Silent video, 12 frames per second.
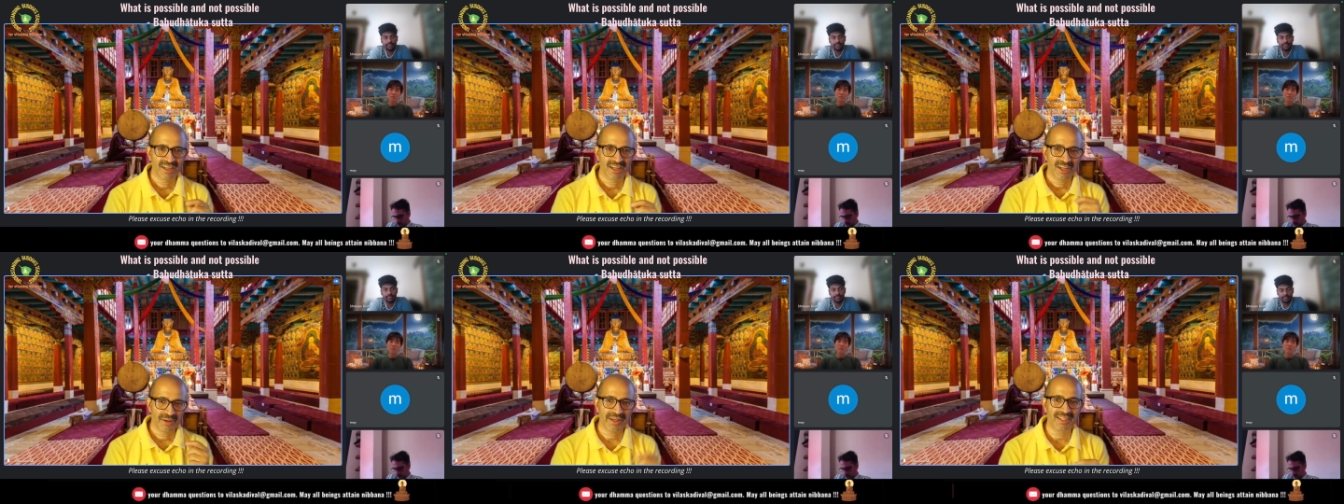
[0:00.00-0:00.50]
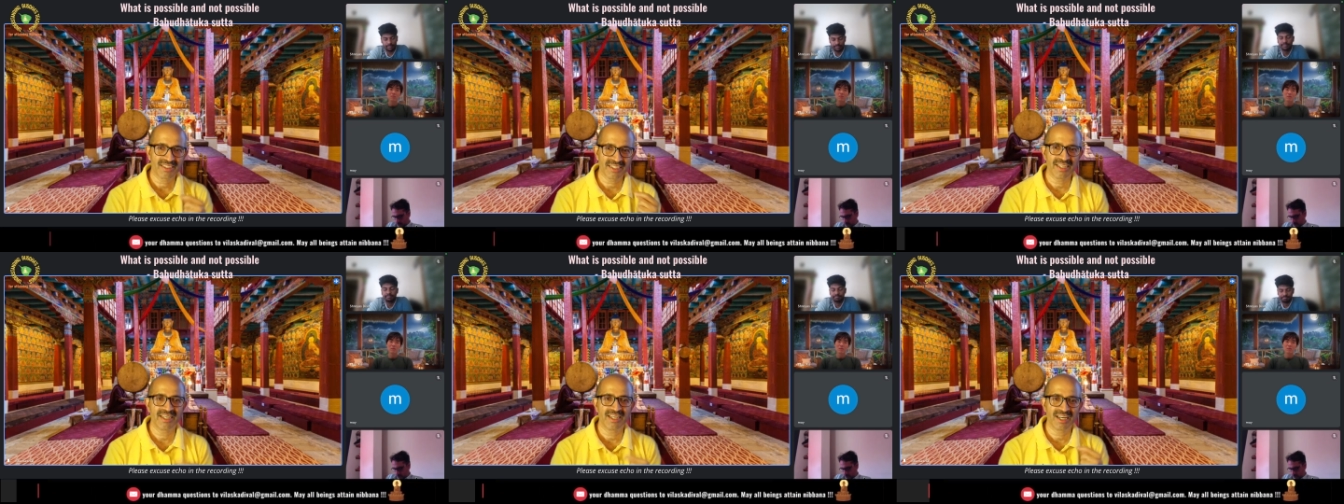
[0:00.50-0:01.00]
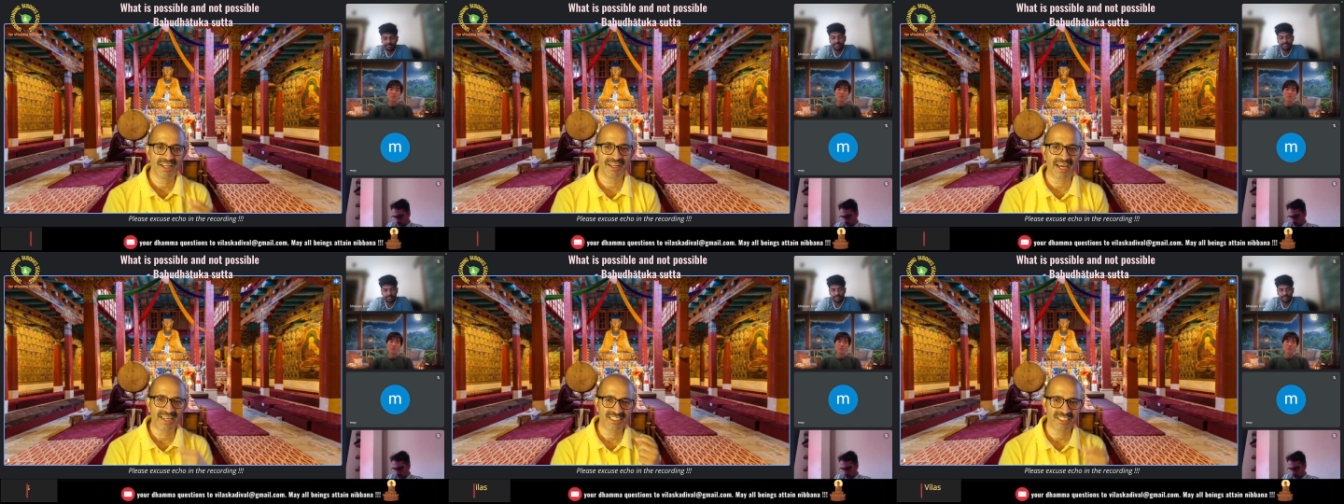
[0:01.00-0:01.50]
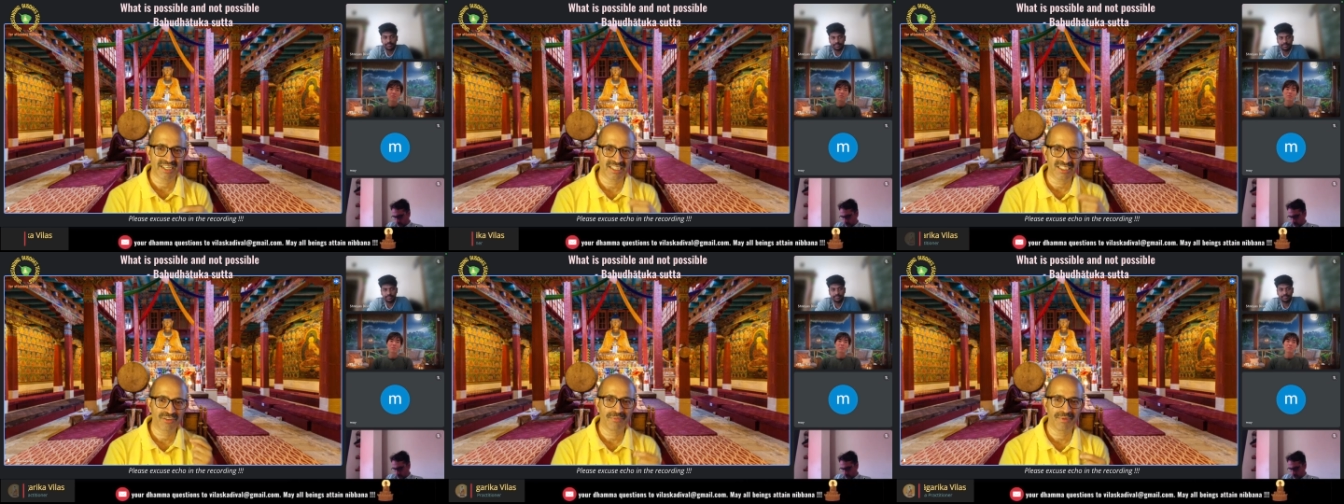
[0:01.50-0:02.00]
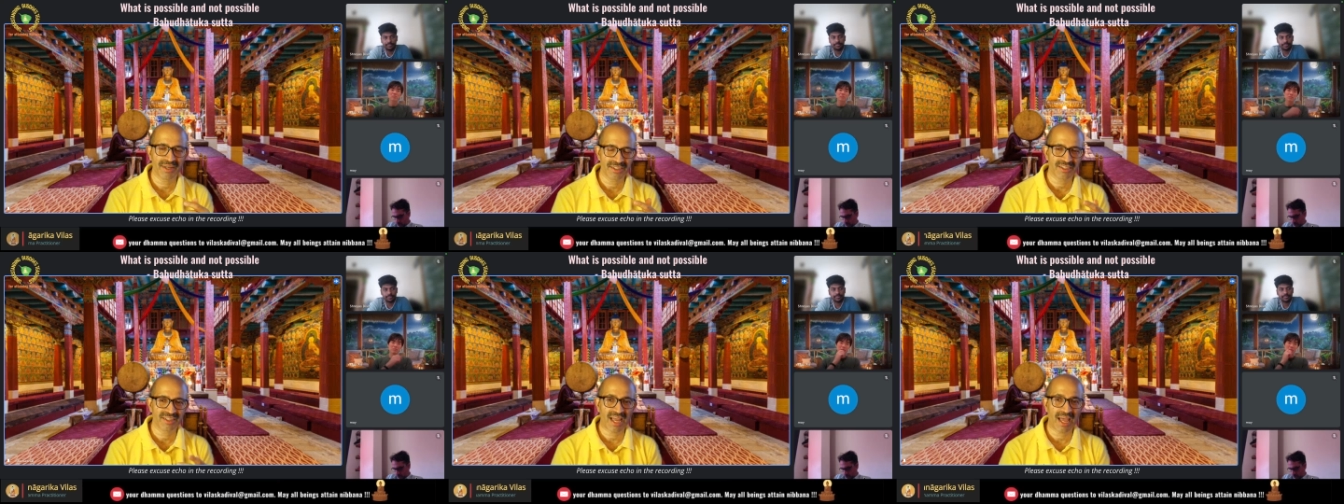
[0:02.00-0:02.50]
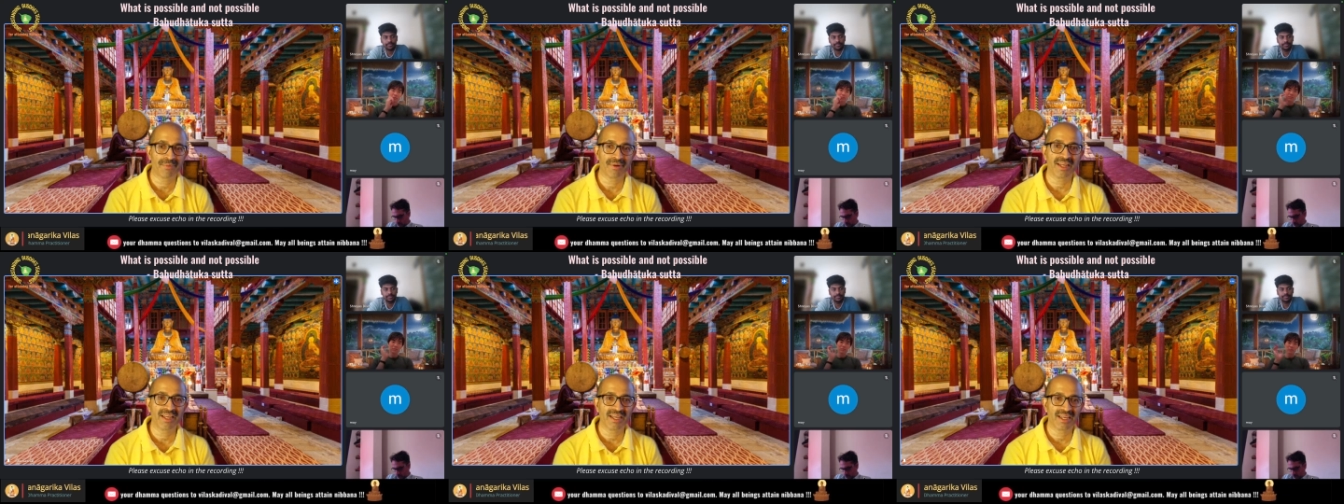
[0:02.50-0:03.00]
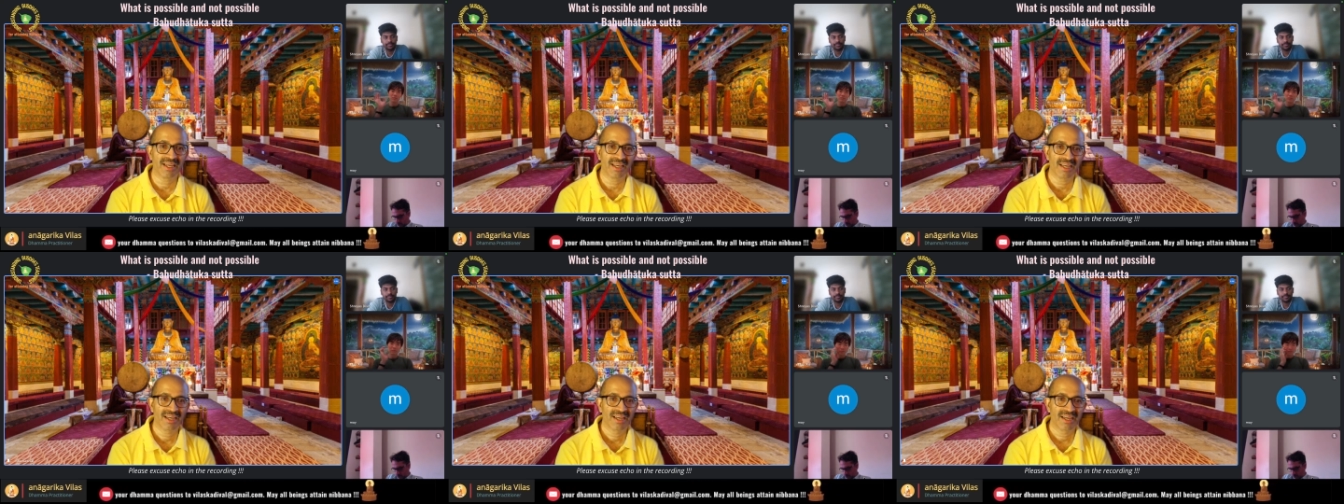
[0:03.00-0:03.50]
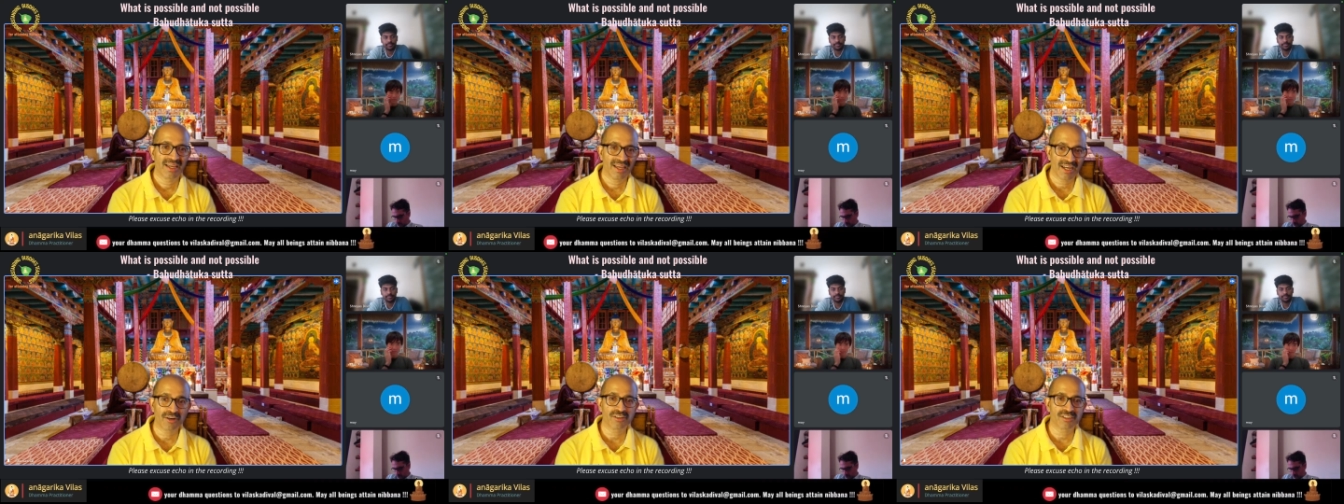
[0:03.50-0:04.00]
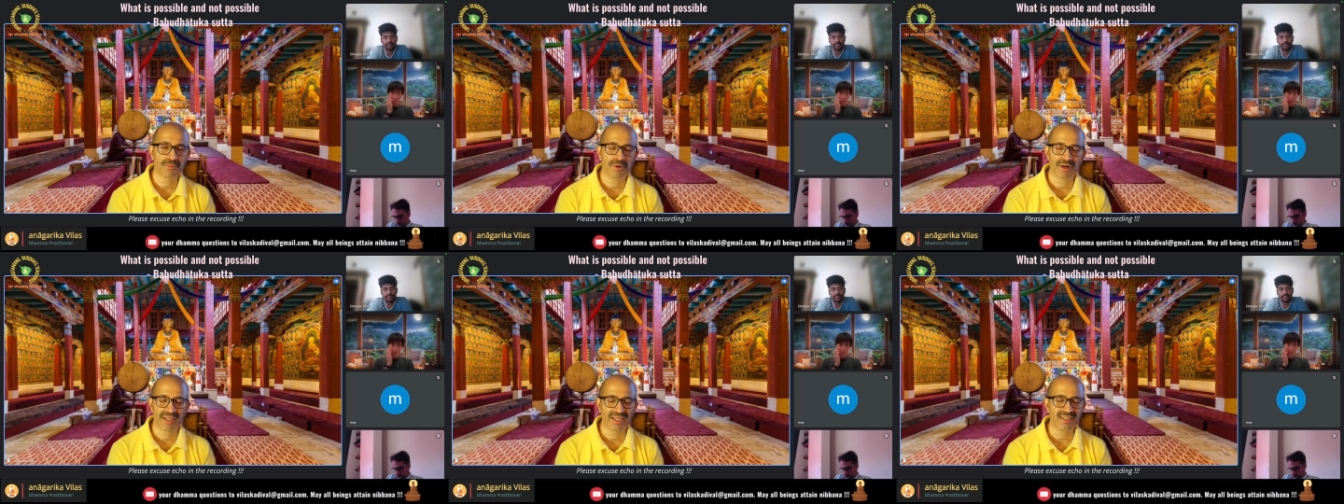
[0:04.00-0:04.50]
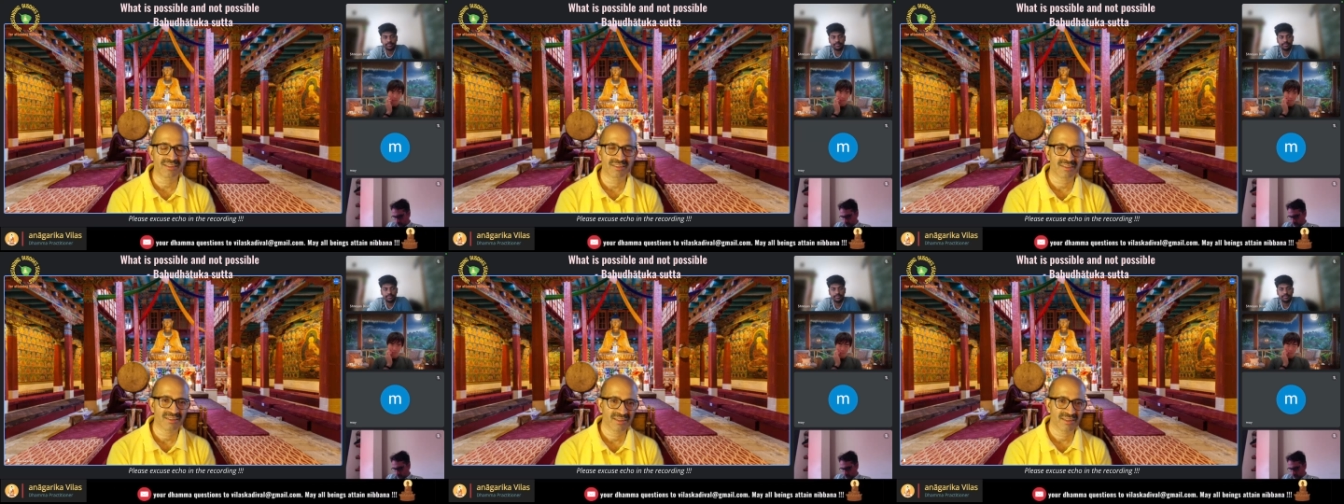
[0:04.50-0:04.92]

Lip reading: you can see a nice transformation happening across the body. Yes?